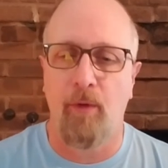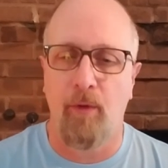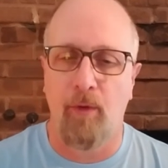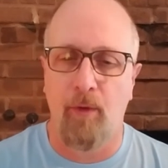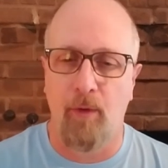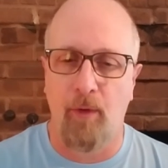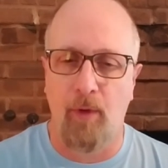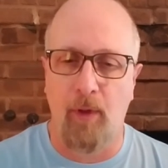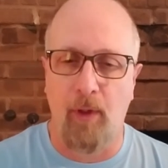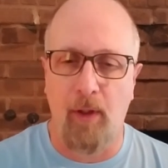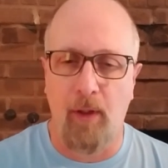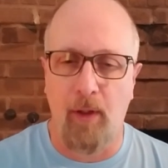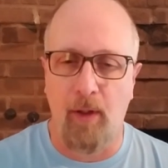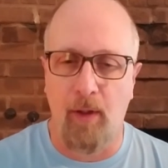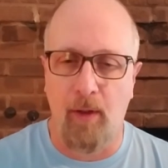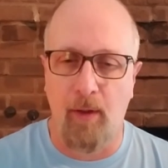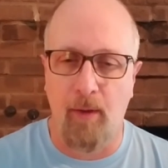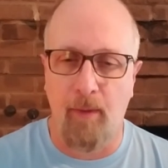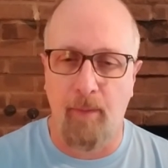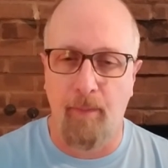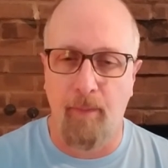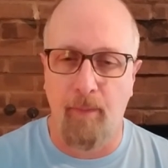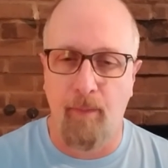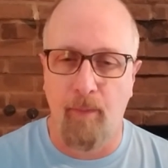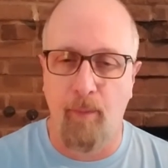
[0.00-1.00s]

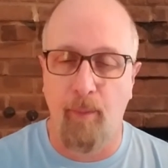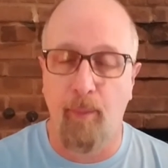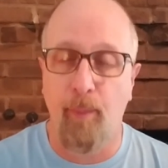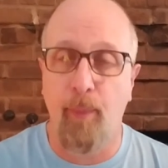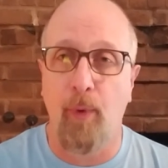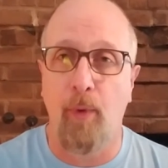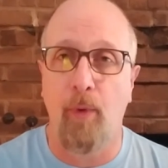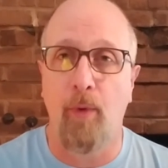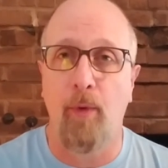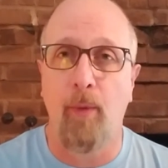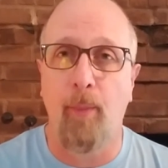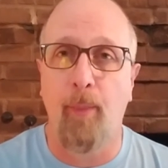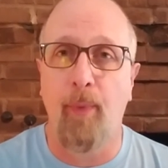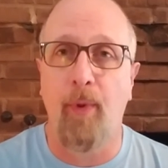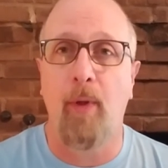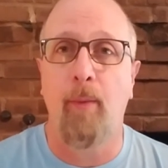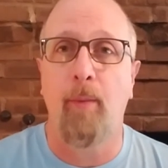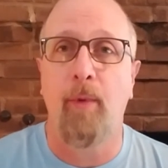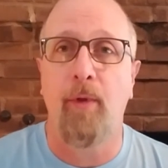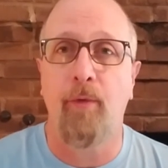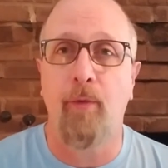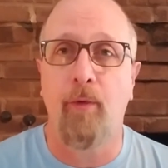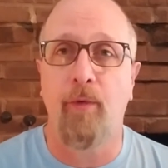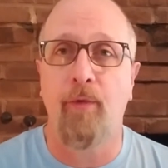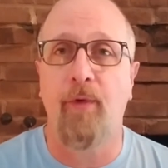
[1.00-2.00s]
pulling the permits
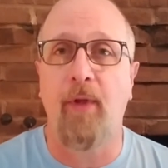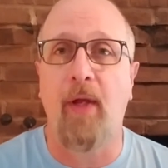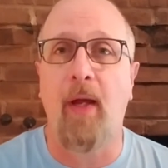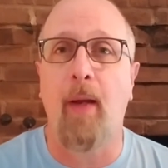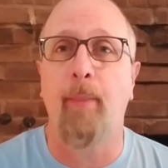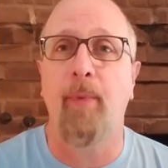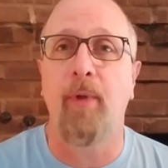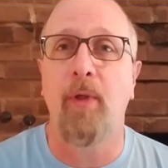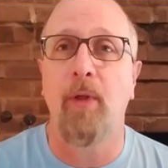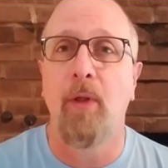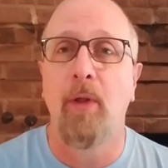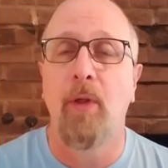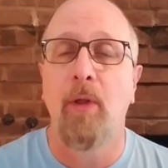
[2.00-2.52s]
for stopping